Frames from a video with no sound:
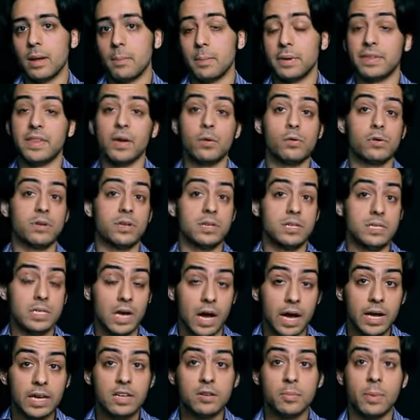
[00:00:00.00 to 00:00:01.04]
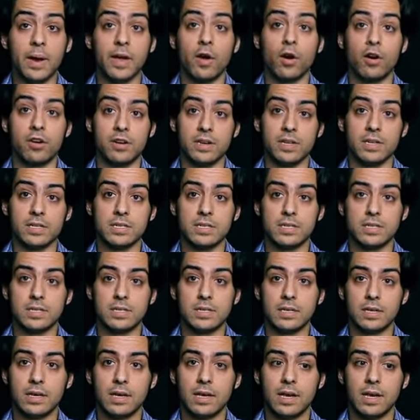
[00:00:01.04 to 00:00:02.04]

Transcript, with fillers: but they were designed by artists